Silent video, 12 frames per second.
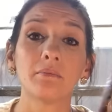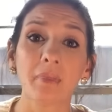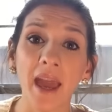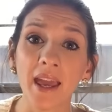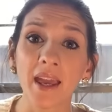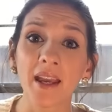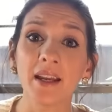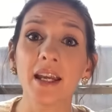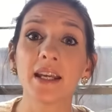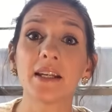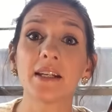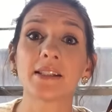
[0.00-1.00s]
Megan
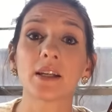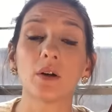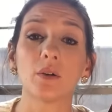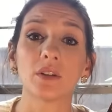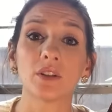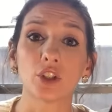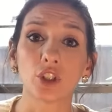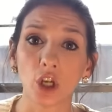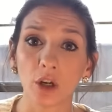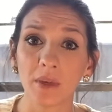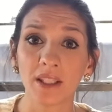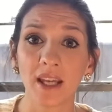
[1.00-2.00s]
is
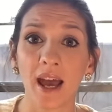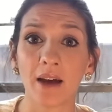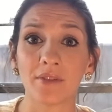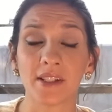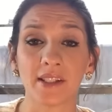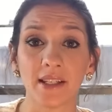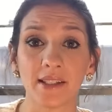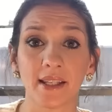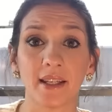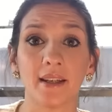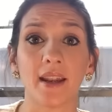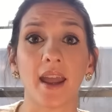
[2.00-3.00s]
determined to have a
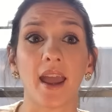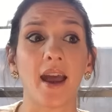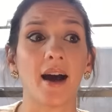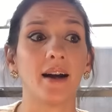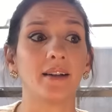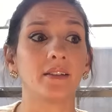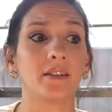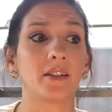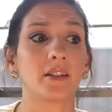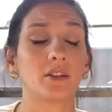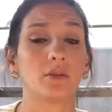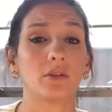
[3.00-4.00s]
season,
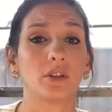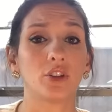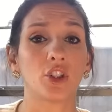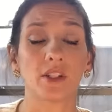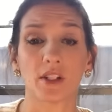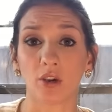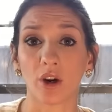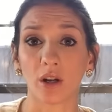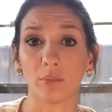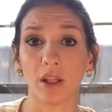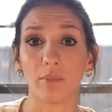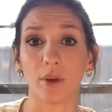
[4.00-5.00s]
and she's
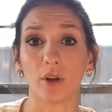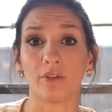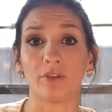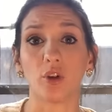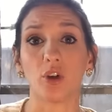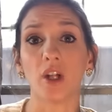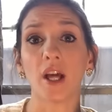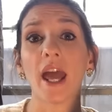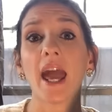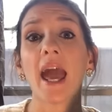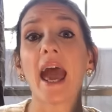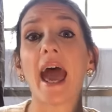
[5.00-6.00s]
incredibly beautiful.
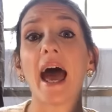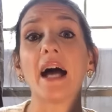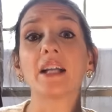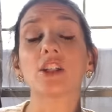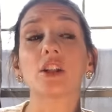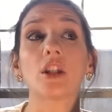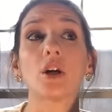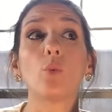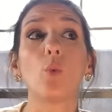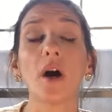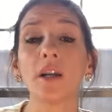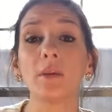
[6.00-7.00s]
And the
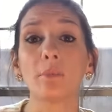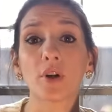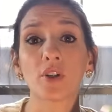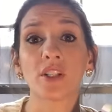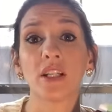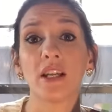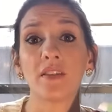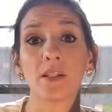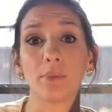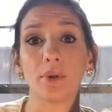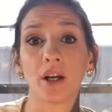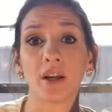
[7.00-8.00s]
one person in
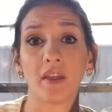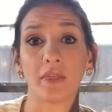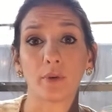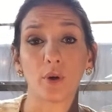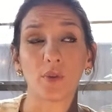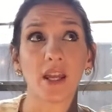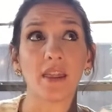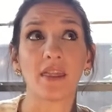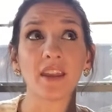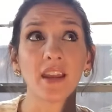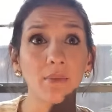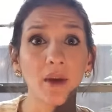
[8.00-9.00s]
this book that throws
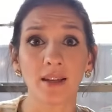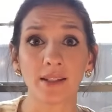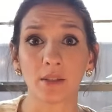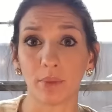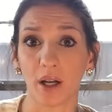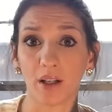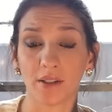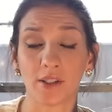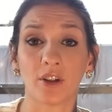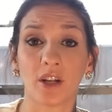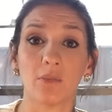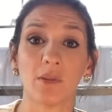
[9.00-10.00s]
the best balls,
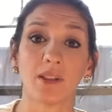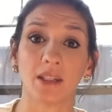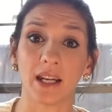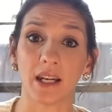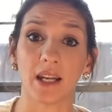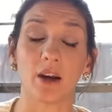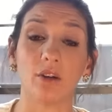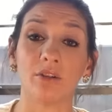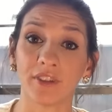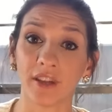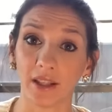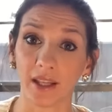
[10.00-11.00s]
her name is Lady
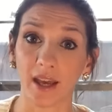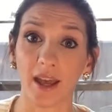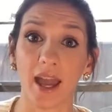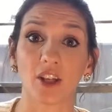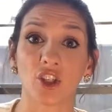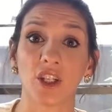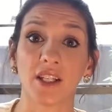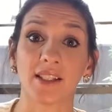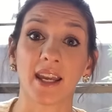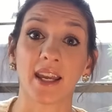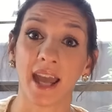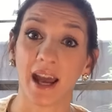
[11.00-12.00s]
Ophelia, and she
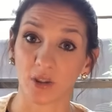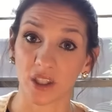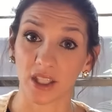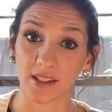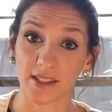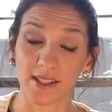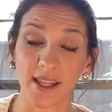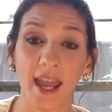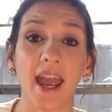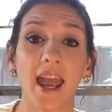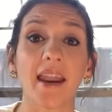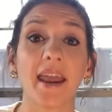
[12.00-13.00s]
is a countess.
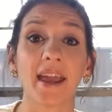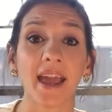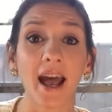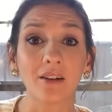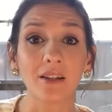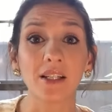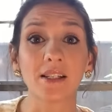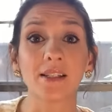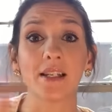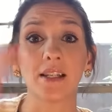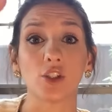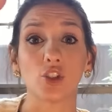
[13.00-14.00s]
And a
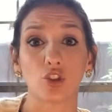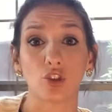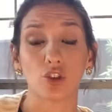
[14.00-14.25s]
countess is